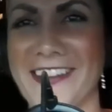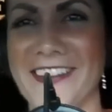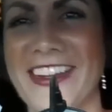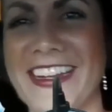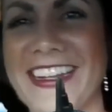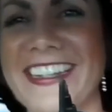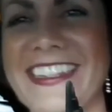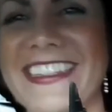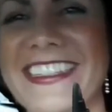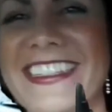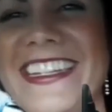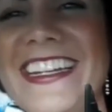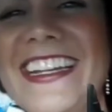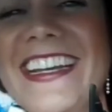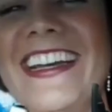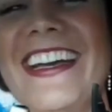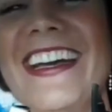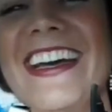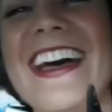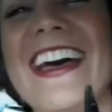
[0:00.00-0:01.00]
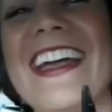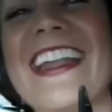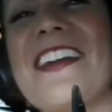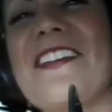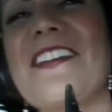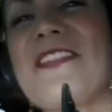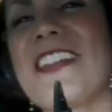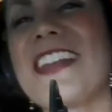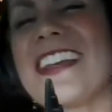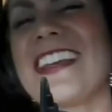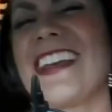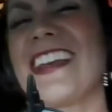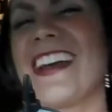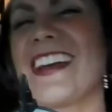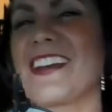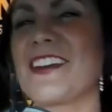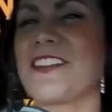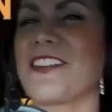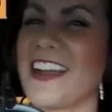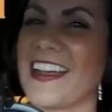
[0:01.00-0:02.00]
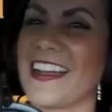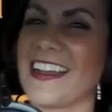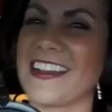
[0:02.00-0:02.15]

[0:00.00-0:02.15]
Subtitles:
right? And I'm like, yeah, you're right.